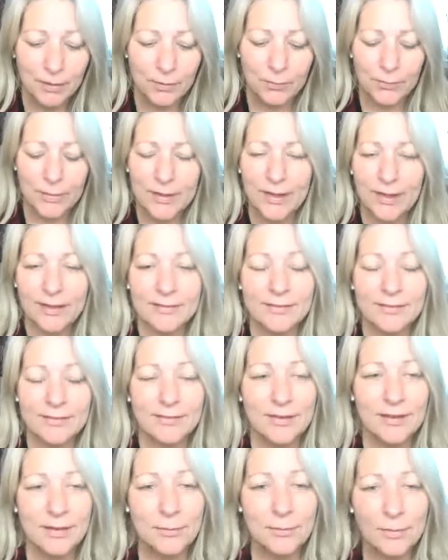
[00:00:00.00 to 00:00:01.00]
We can't
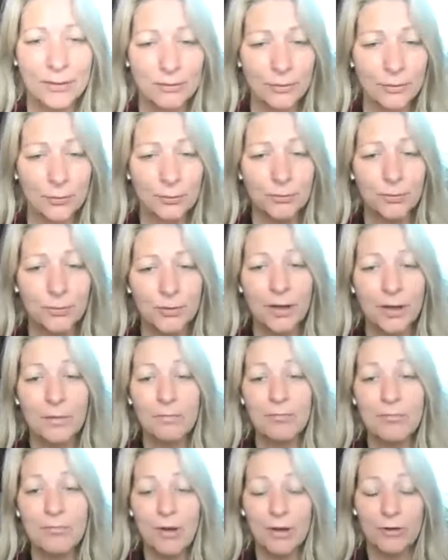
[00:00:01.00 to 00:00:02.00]
see what's going to
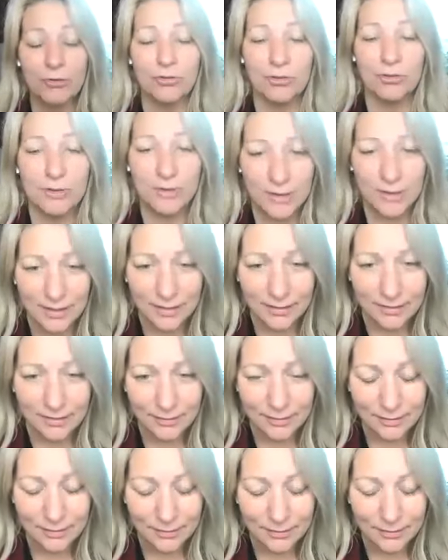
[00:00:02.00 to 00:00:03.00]
come rushing in.